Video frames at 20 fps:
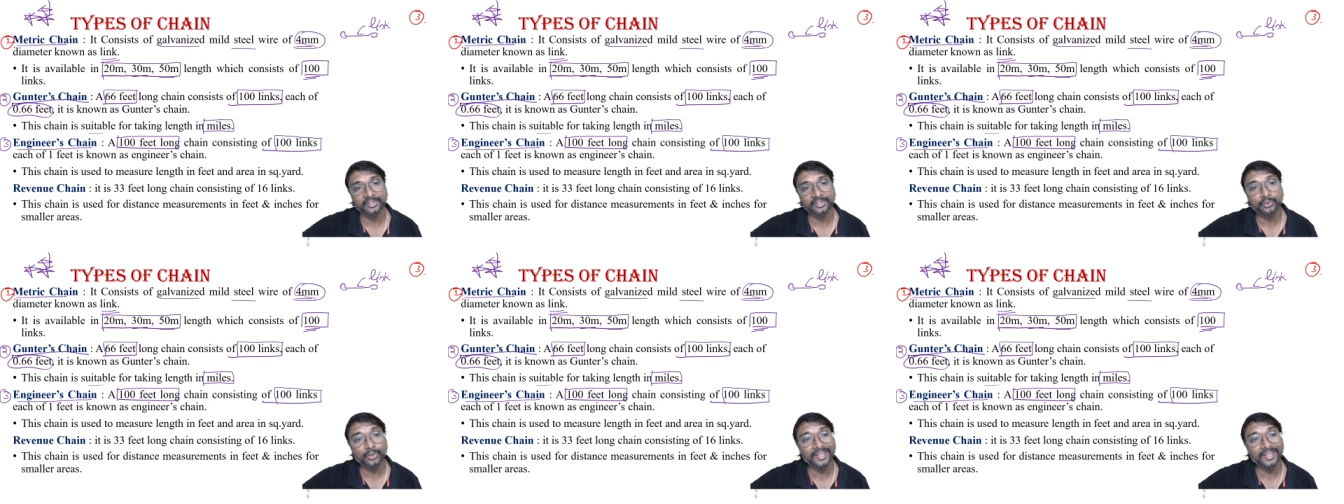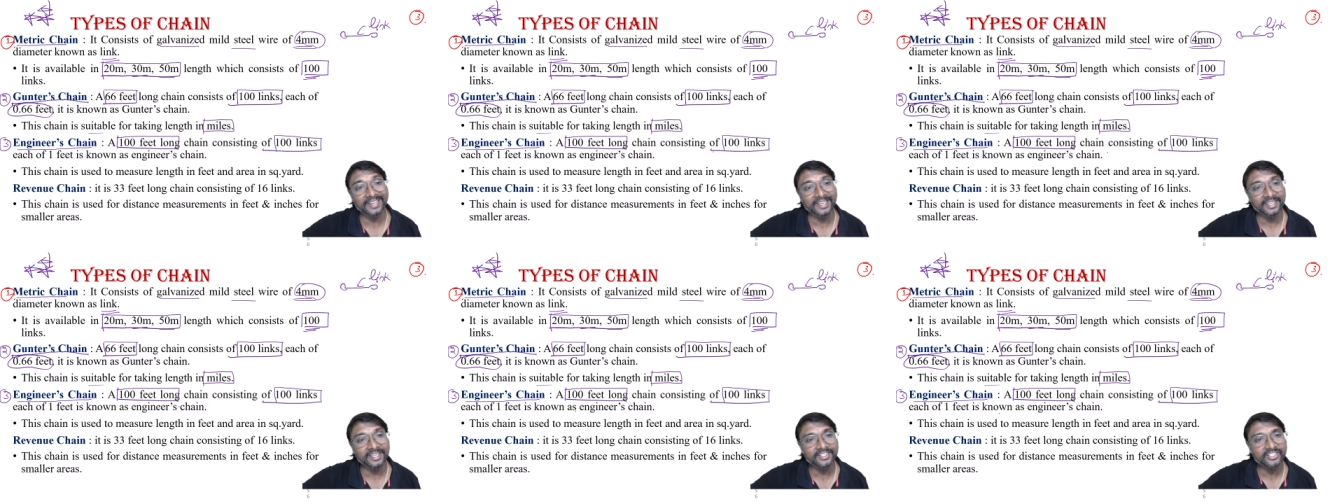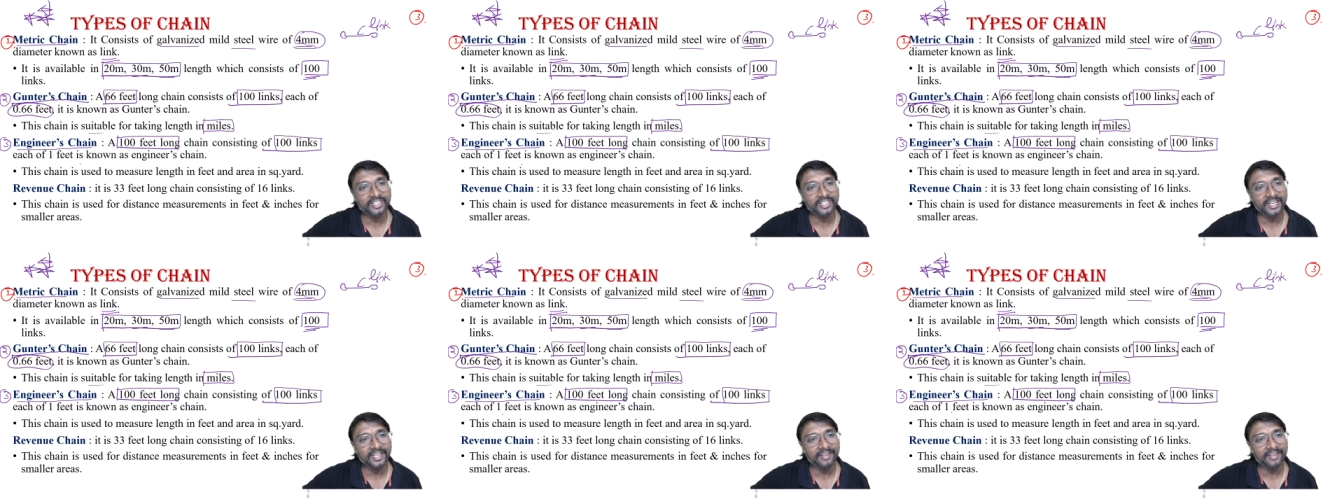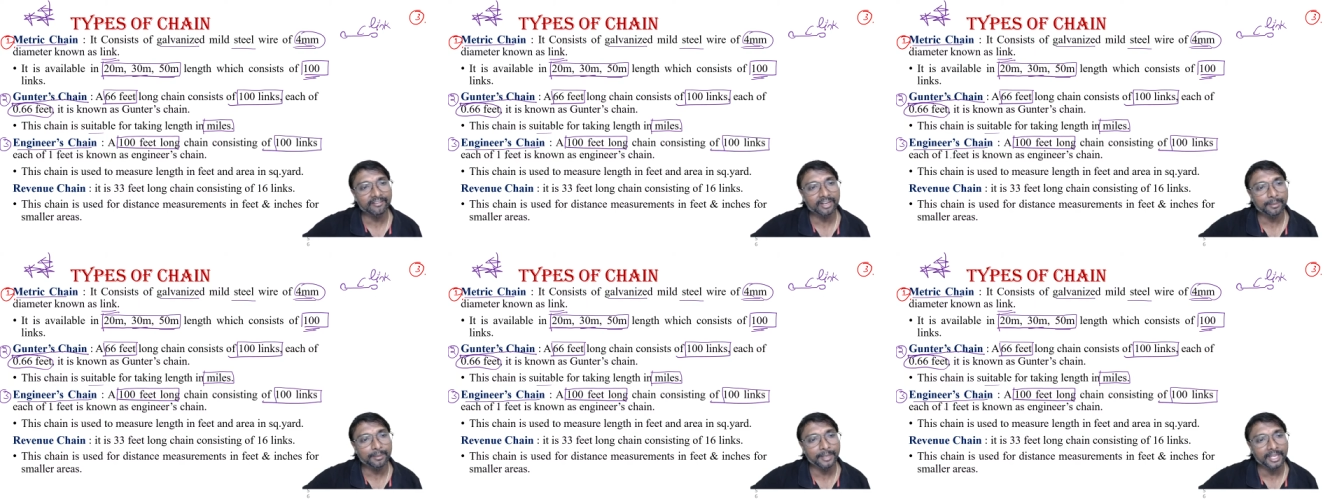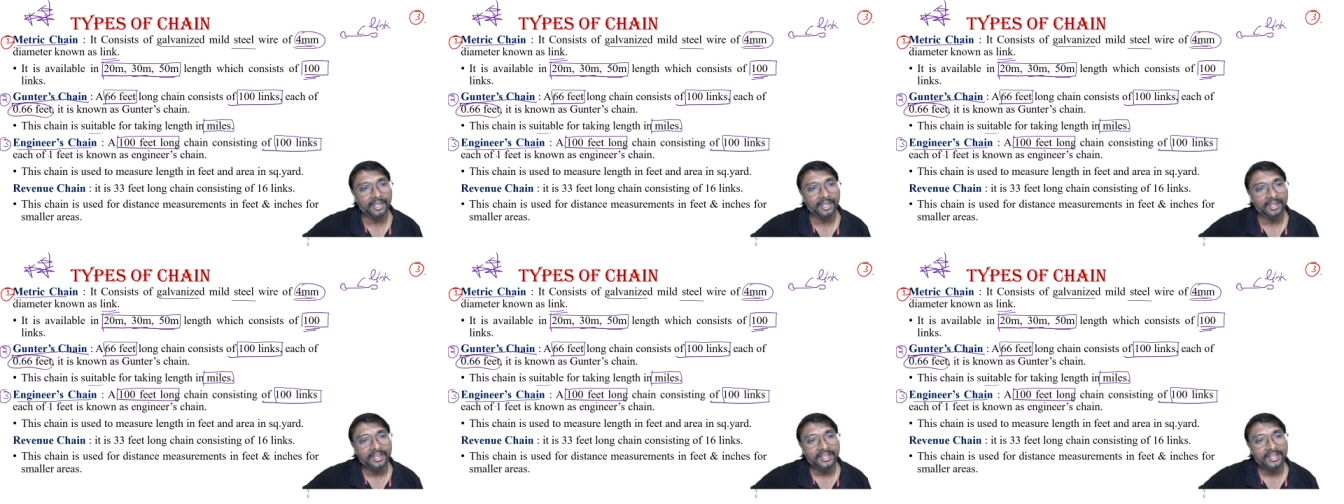So each link will
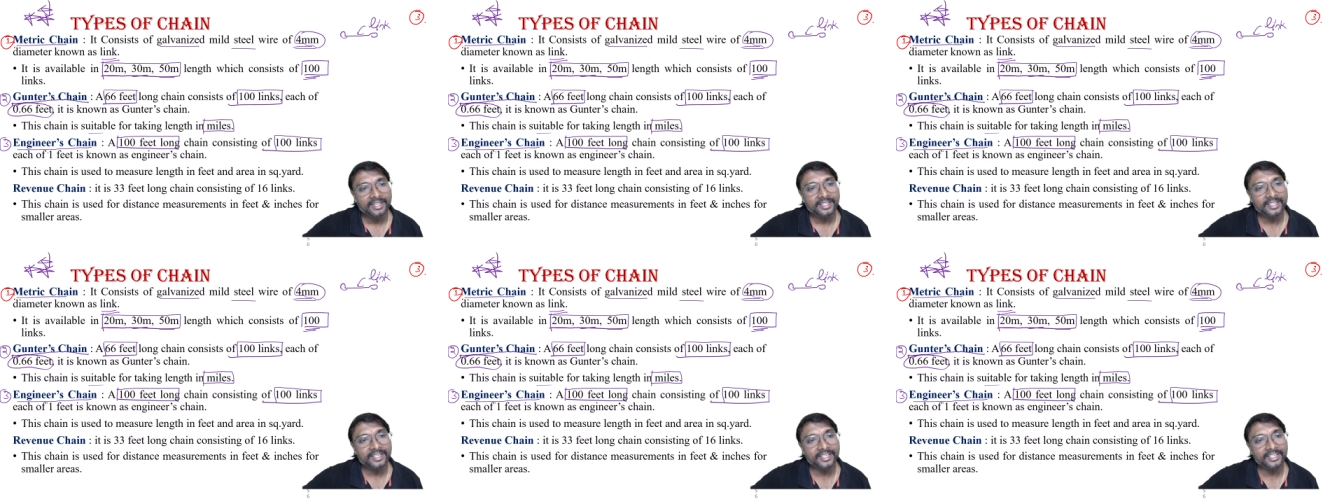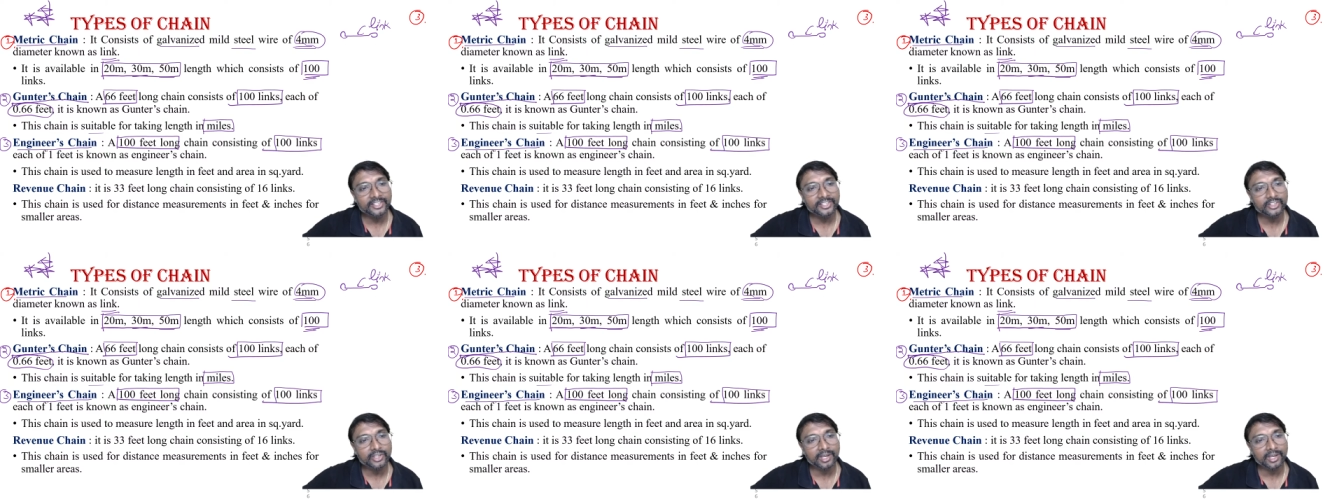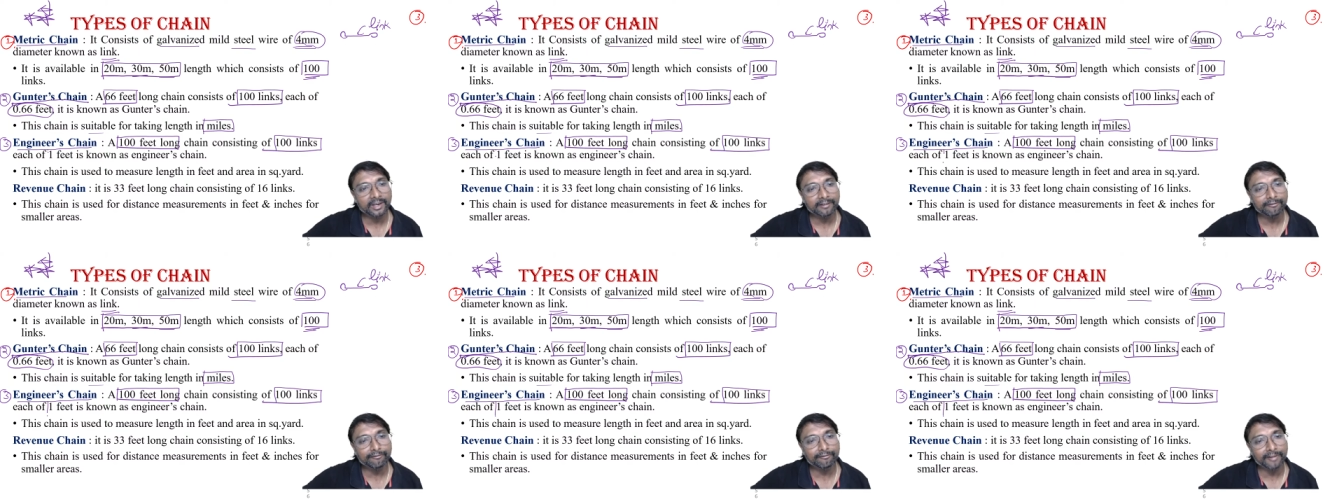be, each of